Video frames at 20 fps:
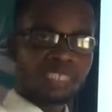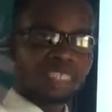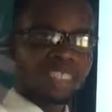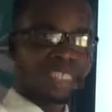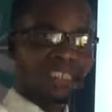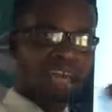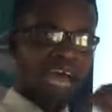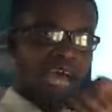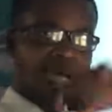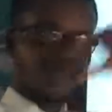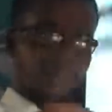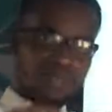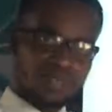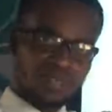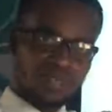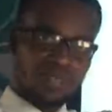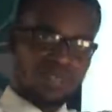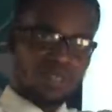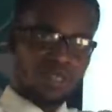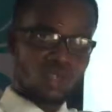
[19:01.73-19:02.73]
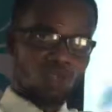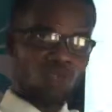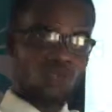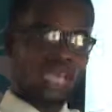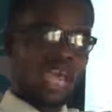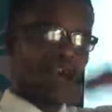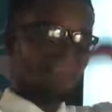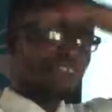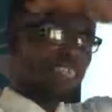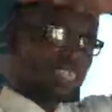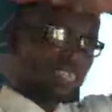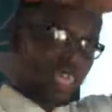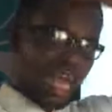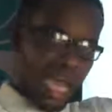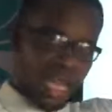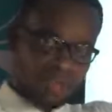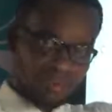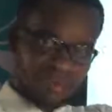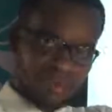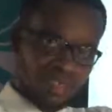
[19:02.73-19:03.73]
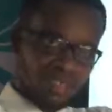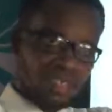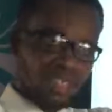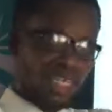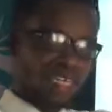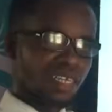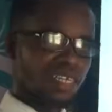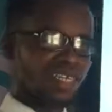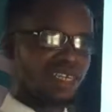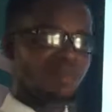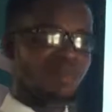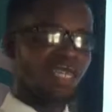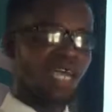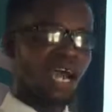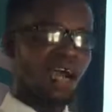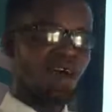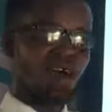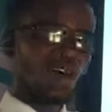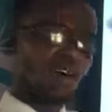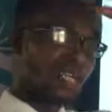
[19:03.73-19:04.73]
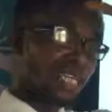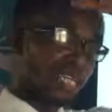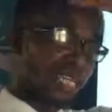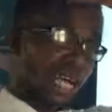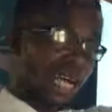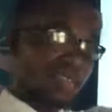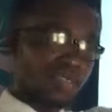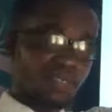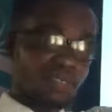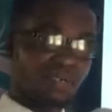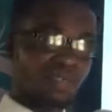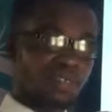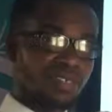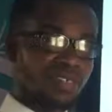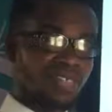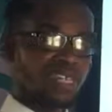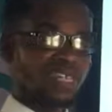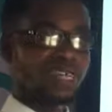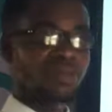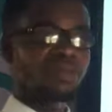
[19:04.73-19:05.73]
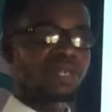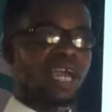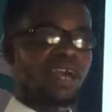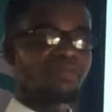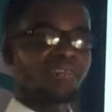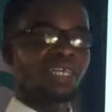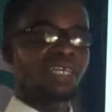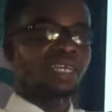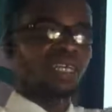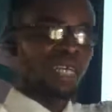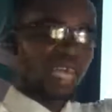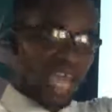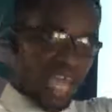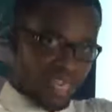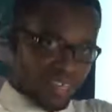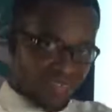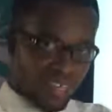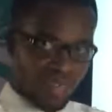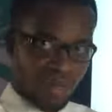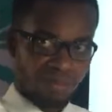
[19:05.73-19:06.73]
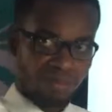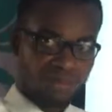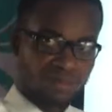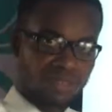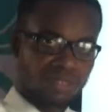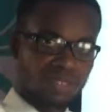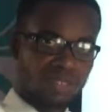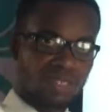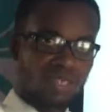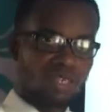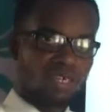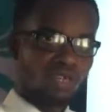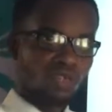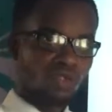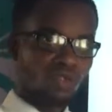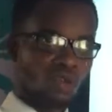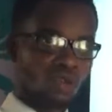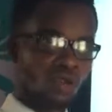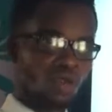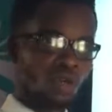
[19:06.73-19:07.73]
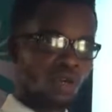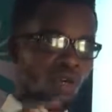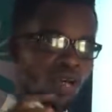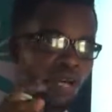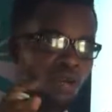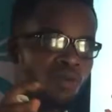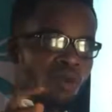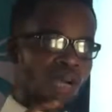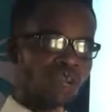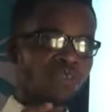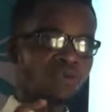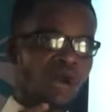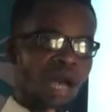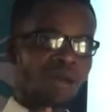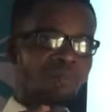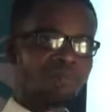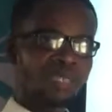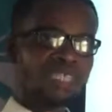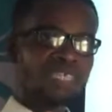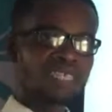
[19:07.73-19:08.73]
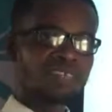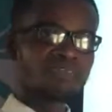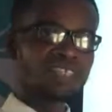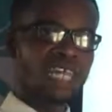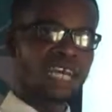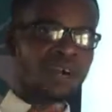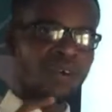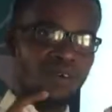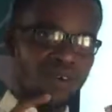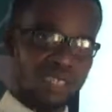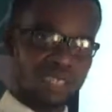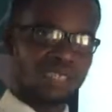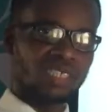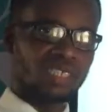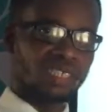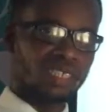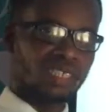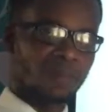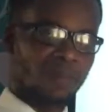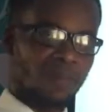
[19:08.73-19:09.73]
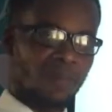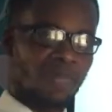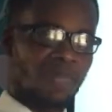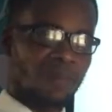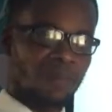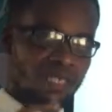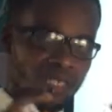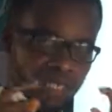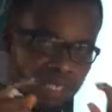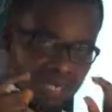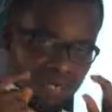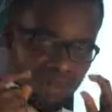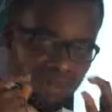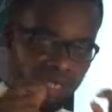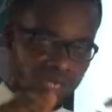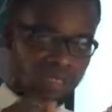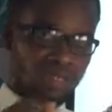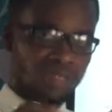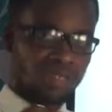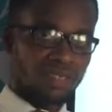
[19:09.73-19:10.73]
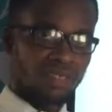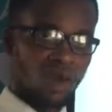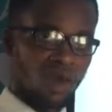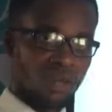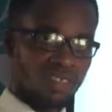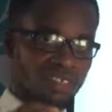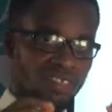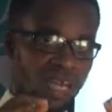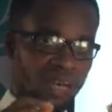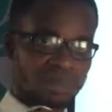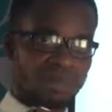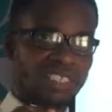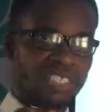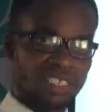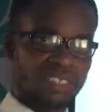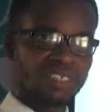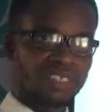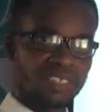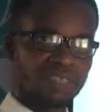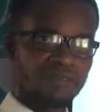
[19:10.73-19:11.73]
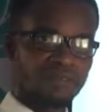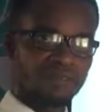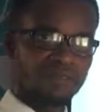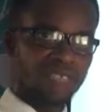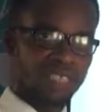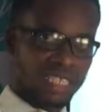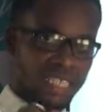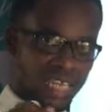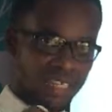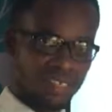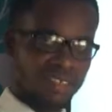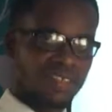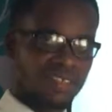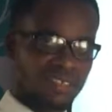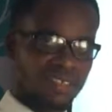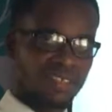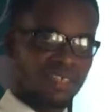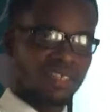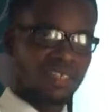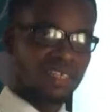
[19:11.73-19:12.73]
the types. So we have the types, and then we have other categories, and then we have the examples. So when you are being given a question, written or subjective test,